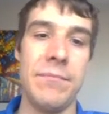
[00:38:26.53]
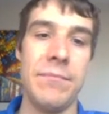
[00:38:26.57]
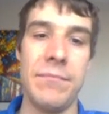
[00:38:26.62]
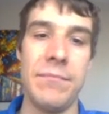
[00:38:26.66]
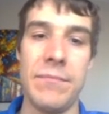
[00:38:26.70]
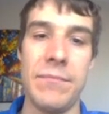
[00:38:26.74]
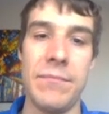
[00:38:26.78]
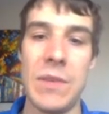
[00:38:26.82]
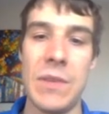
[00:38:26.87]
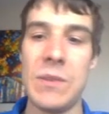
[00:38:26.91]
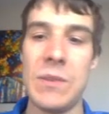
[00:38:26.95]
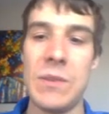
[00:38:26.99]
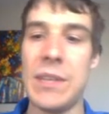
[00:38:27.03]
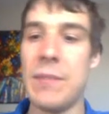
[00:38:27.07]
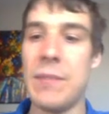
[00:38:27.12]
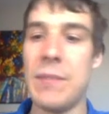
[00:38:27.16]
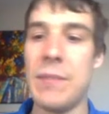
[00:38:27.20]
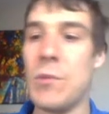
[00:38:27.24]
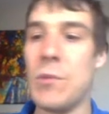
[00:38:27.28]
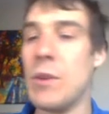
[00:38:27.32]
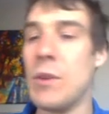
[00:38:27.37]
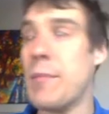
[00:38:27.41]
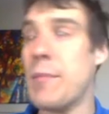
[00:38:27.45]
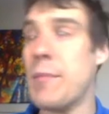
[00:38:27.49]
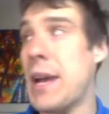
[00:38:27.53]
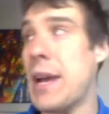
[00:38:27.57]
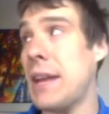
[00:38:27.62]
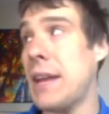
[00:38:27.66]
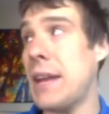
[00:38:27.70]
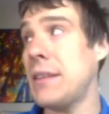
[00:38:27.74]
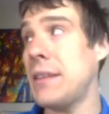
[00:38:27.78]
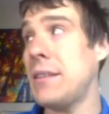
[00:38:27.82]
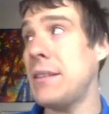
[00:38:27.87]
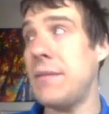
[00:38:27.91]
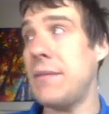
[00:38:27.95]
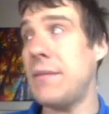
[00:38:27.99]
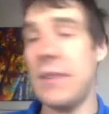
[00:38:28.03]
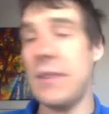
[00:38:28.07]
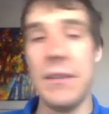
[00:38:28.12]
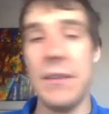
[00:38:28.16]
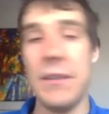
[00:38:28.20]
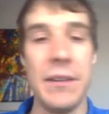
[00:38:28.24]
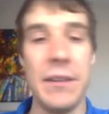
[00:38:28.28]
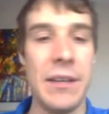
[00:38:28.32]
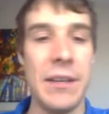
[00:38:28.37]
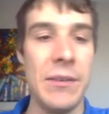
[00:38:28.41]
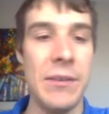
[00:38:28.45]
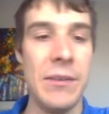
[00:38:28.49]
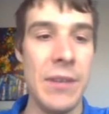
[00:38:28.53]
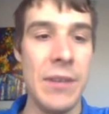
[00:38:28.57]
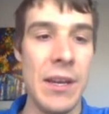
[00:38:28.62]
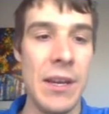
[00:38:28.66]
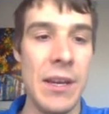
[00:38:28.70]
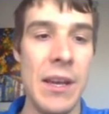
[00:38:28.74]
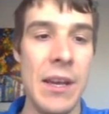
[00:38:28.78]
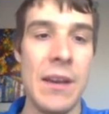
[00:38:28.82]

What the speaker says: using more math to figure it out.